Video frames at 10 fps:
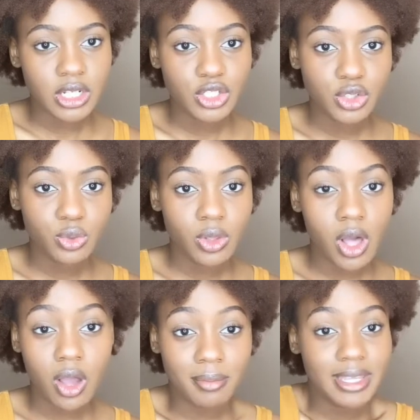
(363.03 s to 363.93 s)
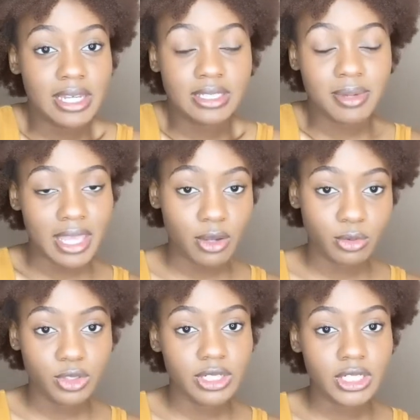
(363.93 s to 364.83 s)
too long because my head will
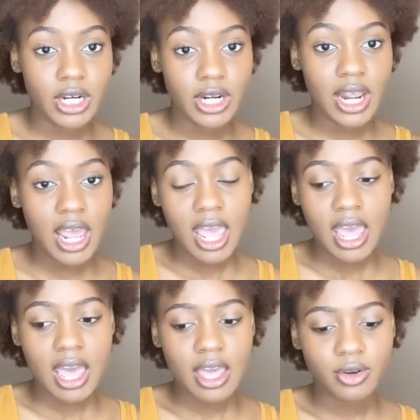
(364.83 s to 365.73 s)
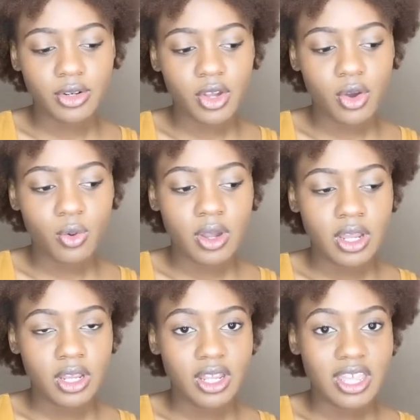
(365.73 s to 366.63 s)
start to hurt. I don't know
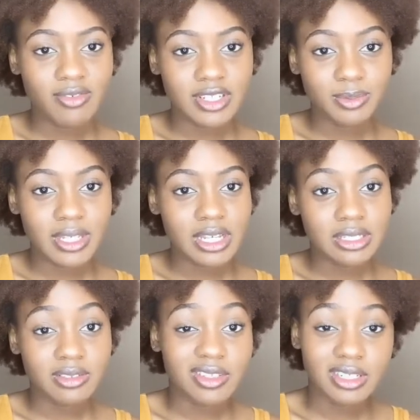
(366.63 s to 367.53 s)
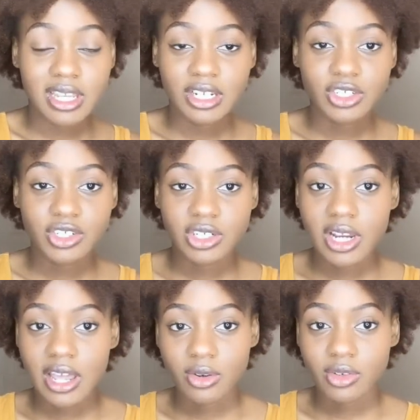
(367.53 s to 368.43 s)
if it's because of the texture.
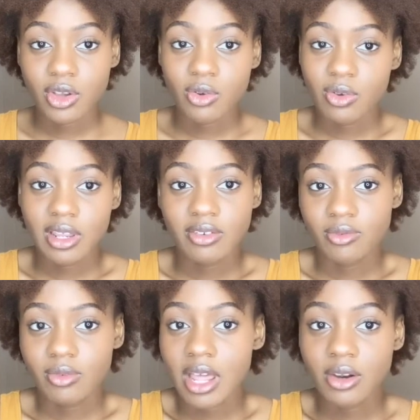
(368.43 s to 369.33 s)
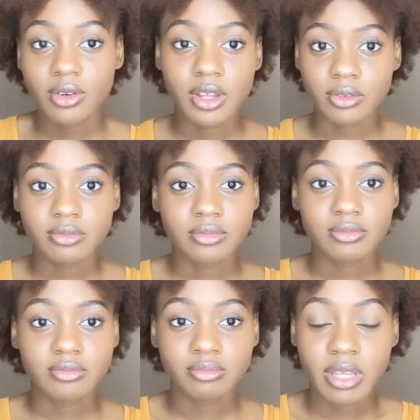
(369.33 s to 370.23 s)
I don't know if, I don't know.
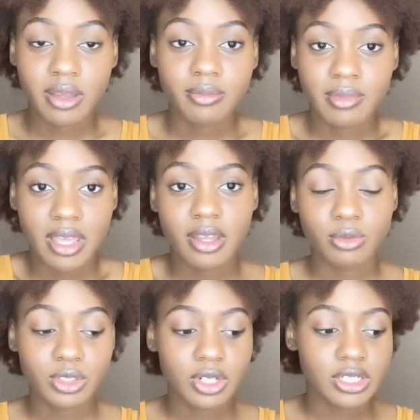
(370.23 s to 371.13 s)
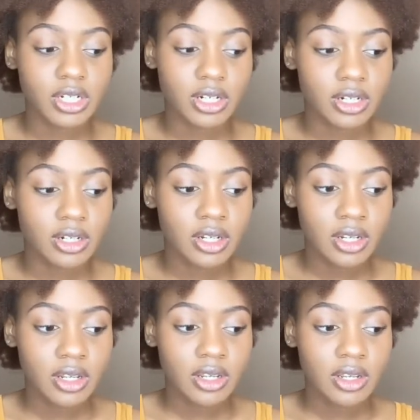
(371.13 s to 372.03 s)
But my head will start to hurt.
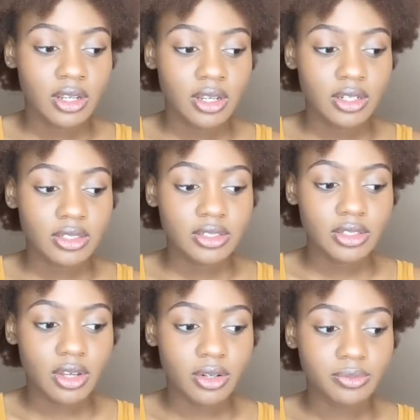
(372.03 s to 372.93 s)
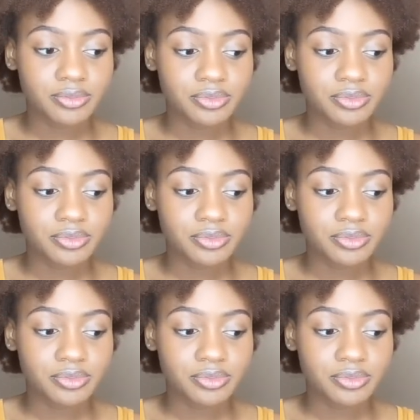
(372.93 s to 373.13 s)
So